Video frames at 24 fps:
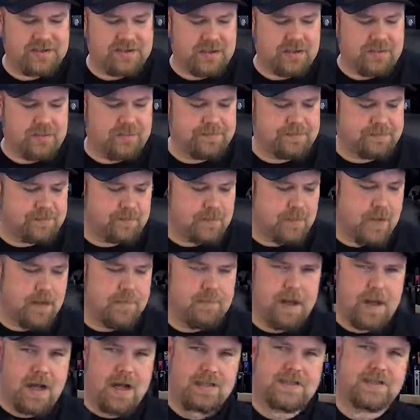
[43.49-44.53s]
So
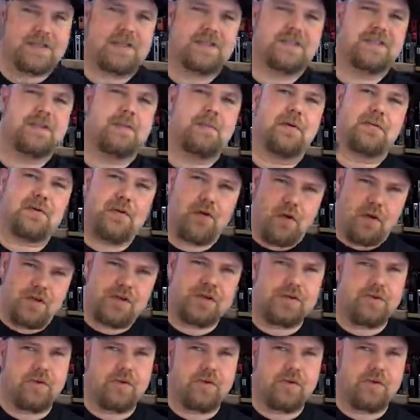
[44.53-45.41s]
pod system, of course,